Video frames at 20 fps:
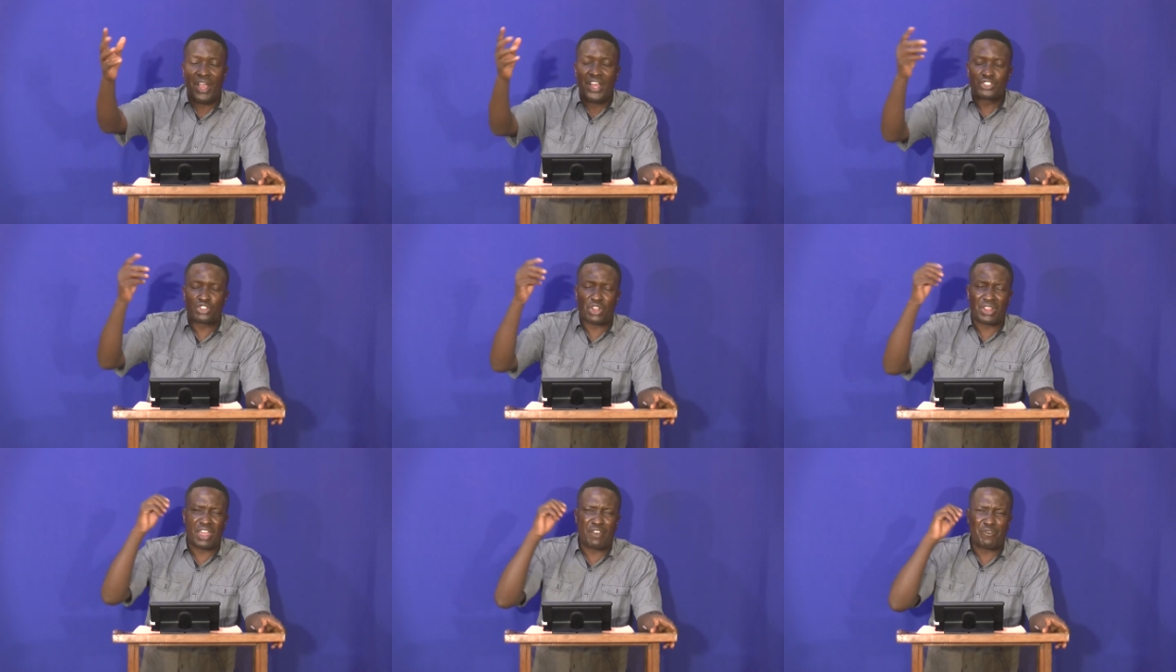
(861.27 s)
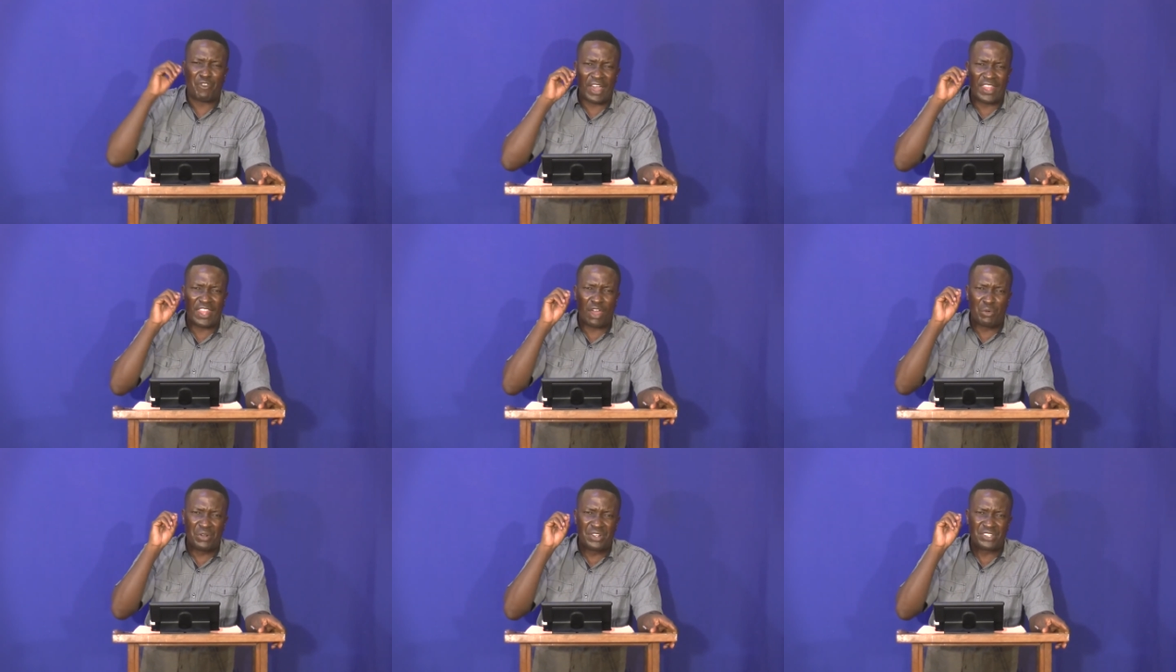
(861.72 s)
So the
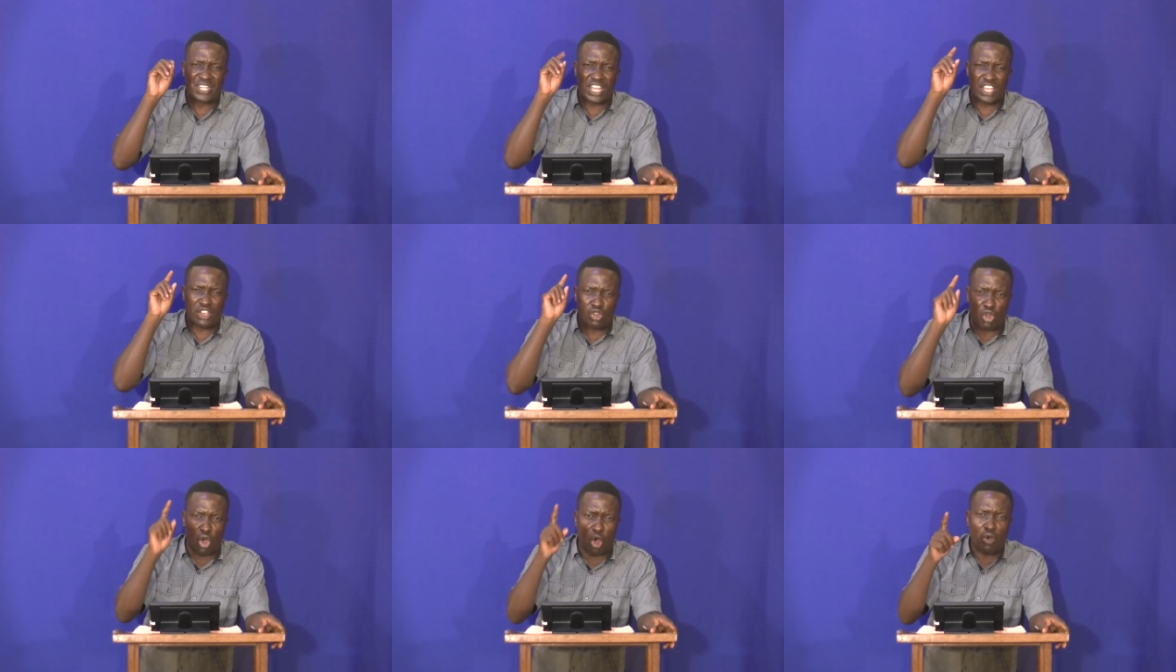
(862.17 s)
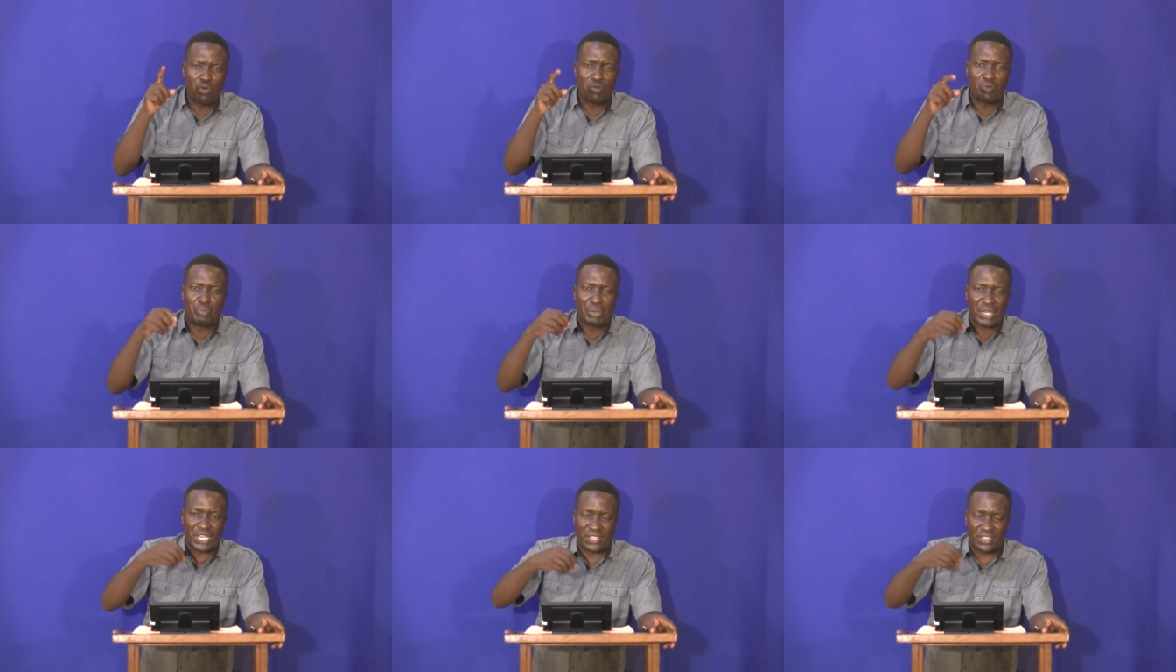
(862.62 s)
father will say, Go,
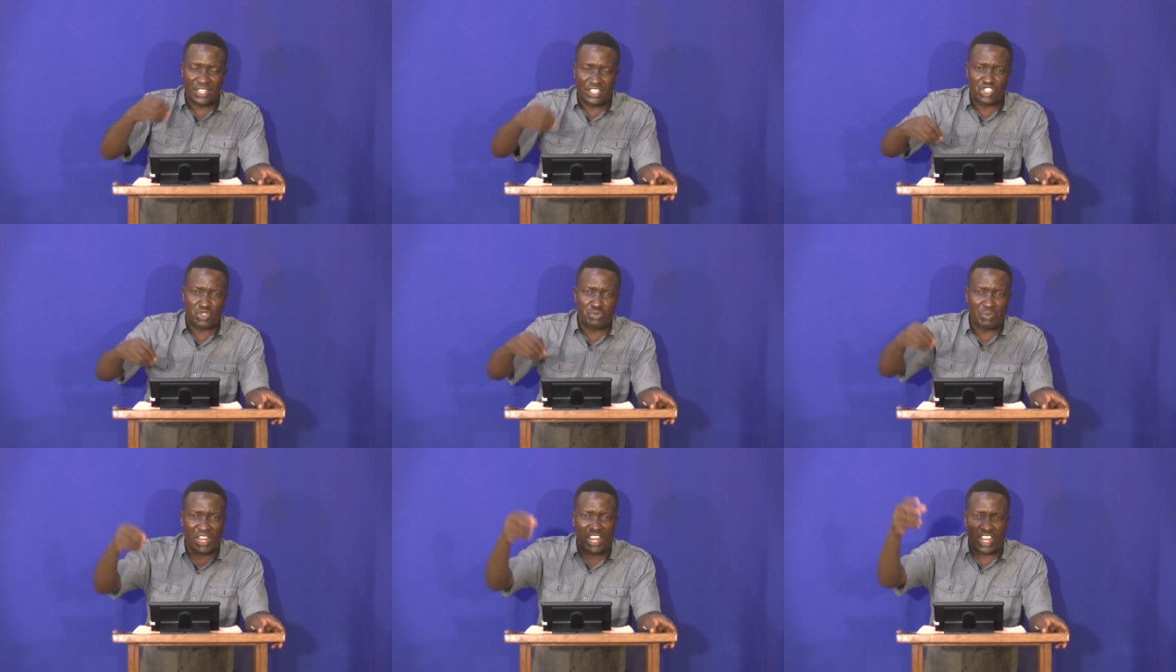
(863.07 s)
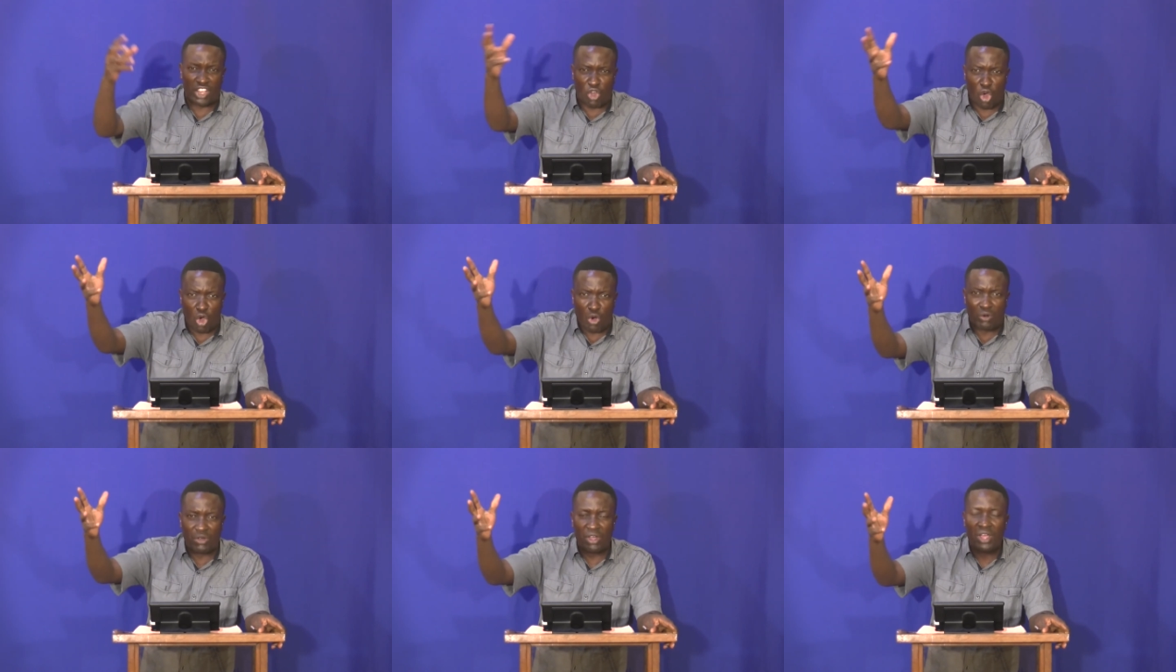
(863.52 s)
pick this money,
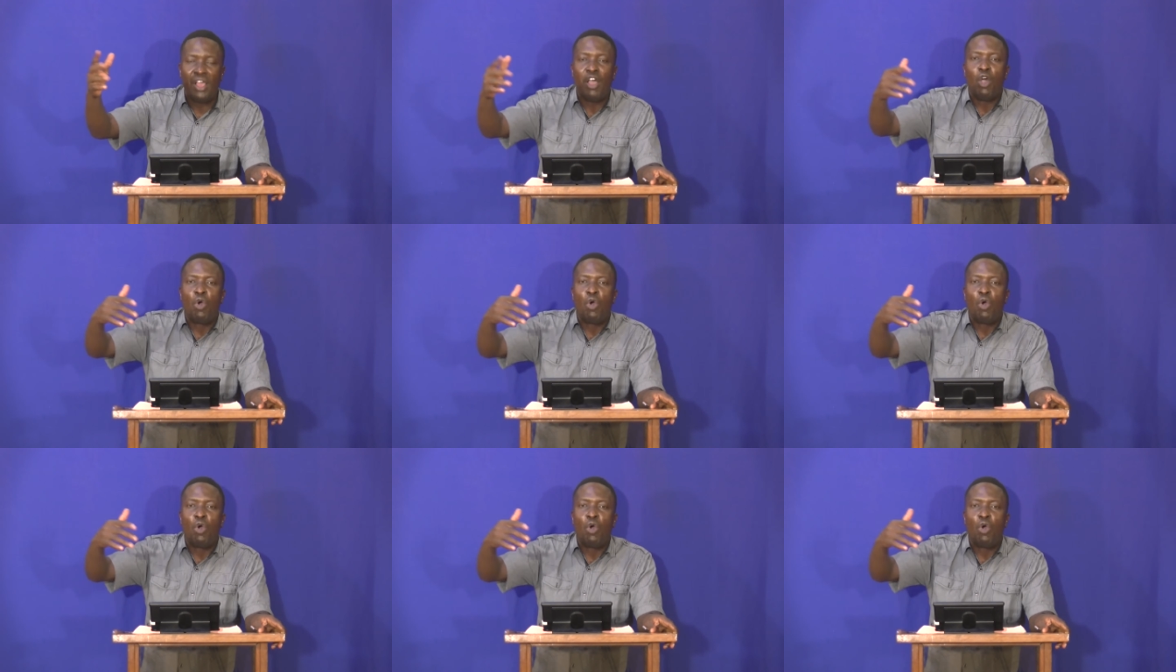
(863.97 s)
go.